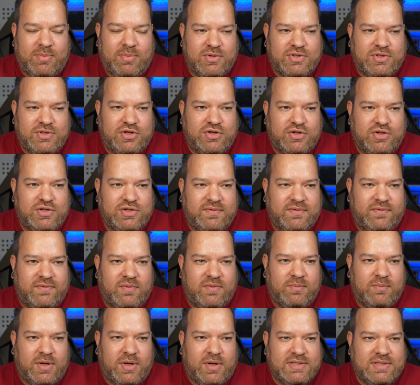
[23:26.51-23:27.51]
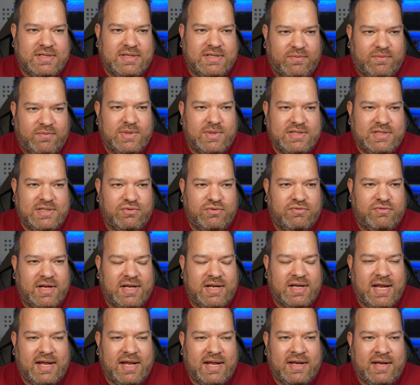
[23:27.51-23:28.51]
to do something positive. We're still
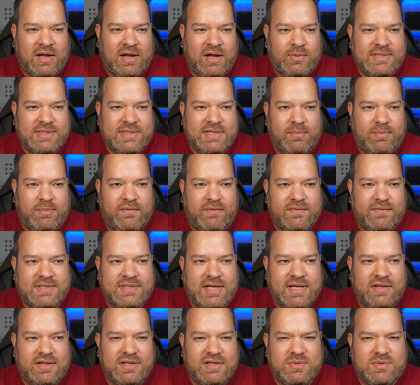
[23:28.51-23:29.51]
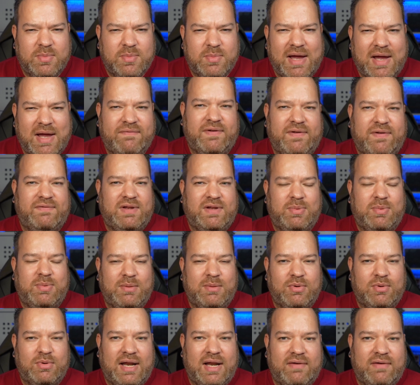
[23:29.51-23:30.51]
running that now with 10 months in. There's about 50
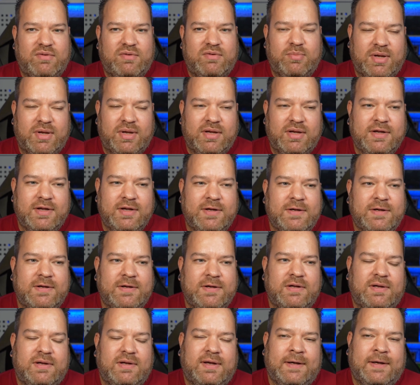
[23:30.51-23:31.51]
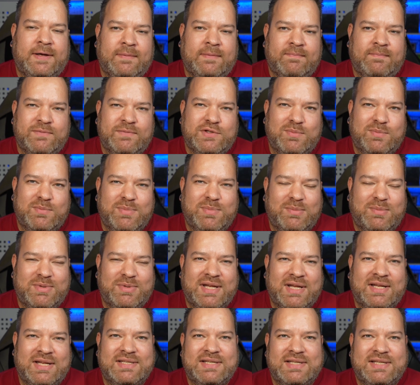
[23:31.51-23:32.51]
people left, but some people
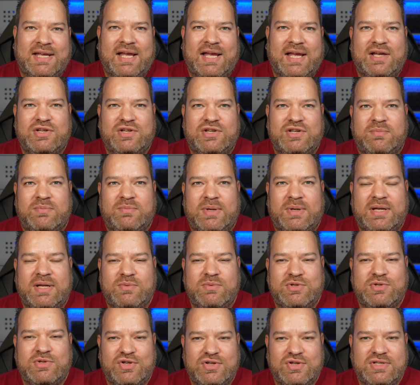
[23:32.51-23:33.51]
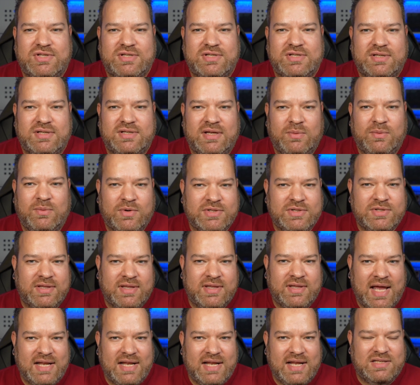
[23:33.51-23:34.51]
didn't take action. But it wasn't
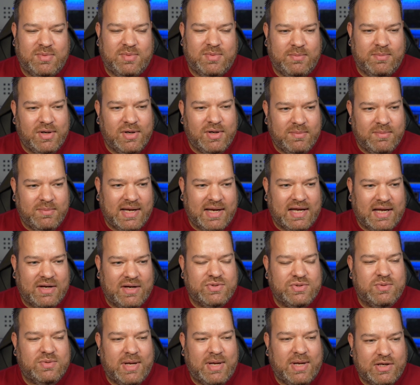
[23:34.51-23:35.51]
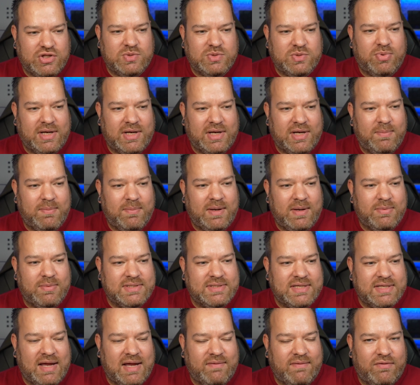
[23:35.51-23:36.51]
there to be money making. It was about just bringing people
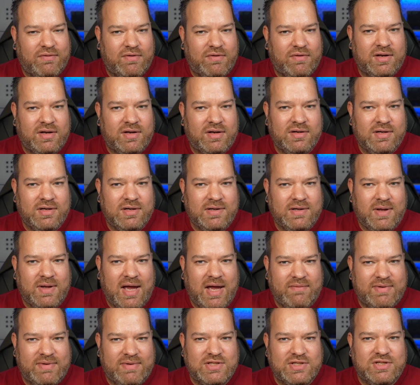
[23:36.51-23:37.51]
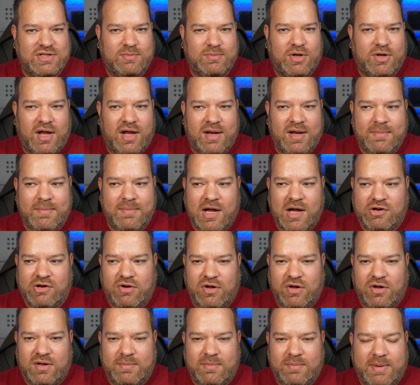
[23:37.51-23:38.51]
together and having some kind of
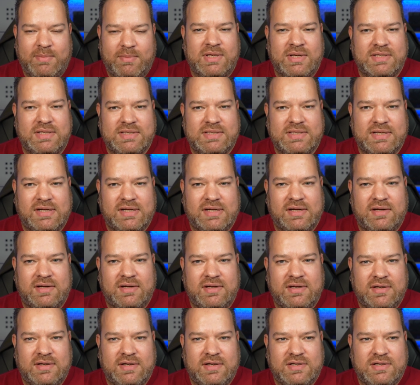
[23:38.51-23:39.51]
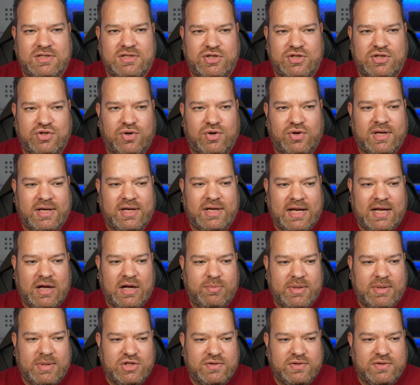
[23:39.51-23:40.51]
micro commitment to join and
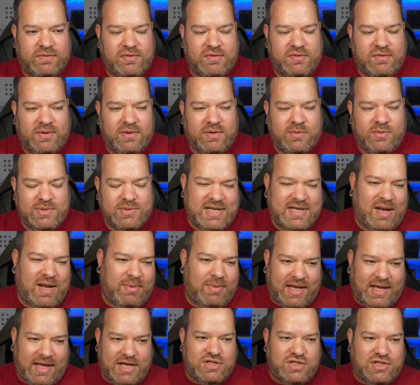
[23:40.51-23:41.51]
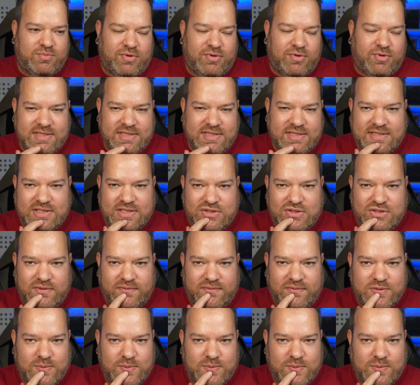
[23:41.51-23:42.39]
help each other out. There was an application process and stuff as